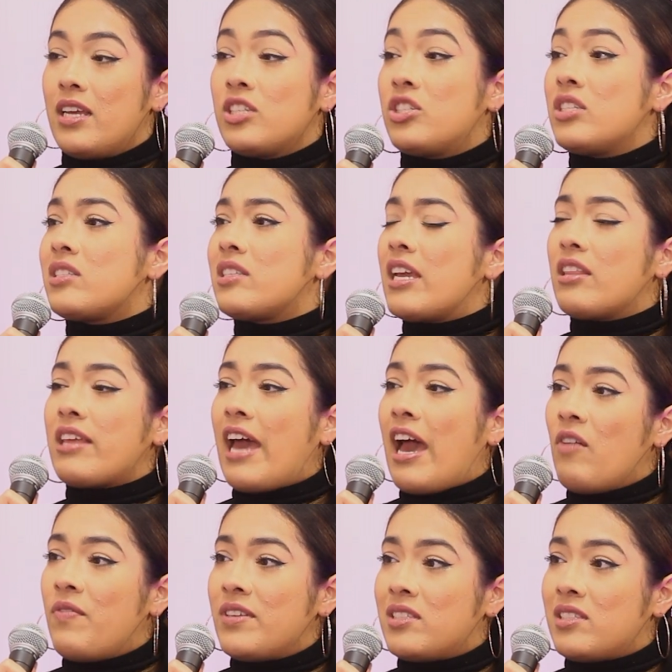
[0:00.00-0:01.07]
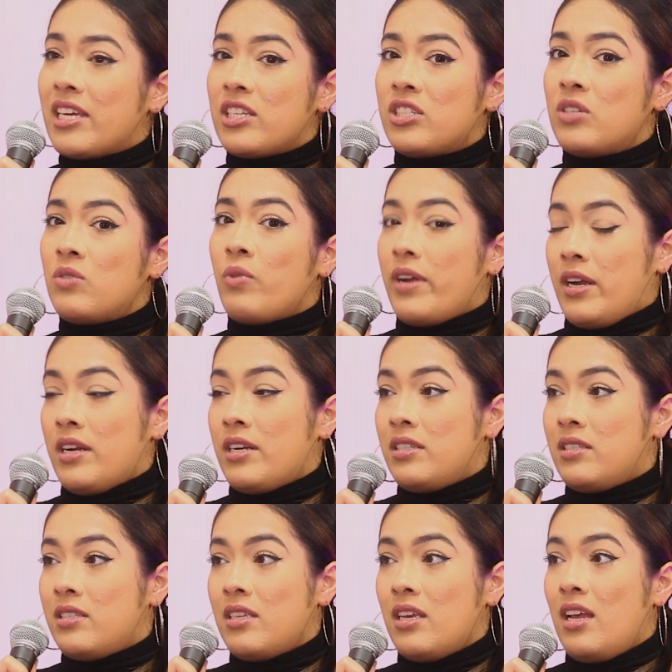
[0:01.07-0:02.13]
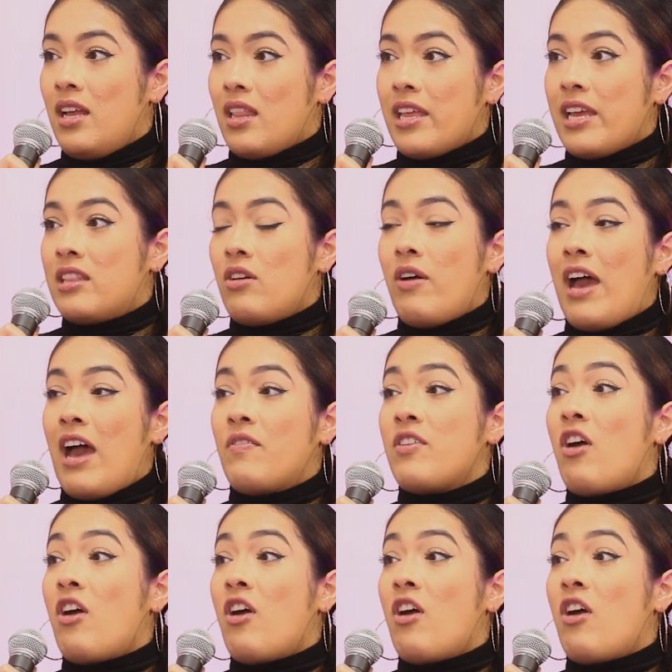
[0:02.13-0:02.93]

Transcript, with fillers: Just like the outfits that she wears, like they'll have